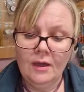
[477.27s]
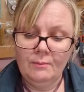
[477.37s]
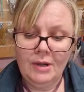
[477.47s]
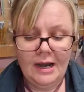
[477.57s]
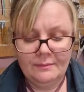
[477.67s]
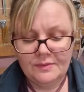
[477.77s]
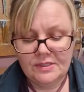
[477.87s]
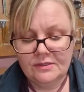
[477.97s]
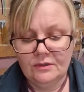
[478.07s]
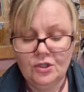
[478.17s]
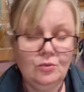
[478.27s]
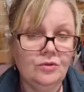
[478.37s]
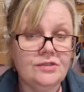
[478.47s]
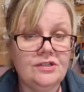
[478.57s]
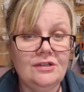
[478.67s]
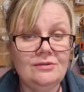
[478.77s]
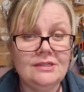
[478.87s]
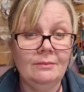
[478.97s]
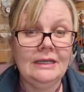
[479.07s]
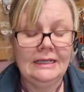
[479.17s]
perhaps you want to do
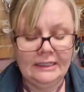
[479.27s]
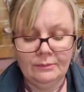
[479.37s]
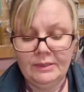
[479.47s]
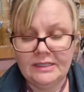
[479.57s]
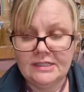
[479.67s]
something a little bit